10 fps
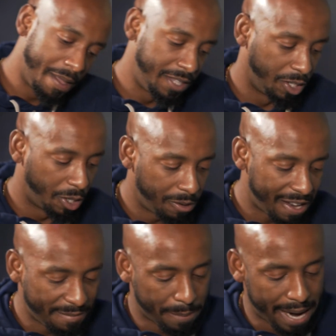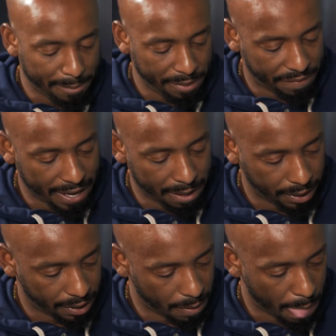the Low Life Miami
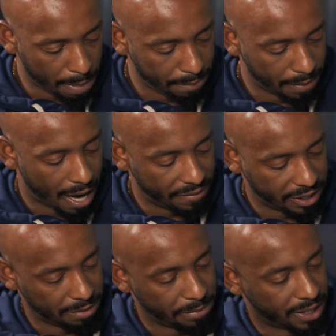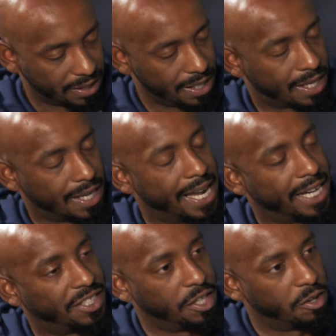family, obviously because of your connection,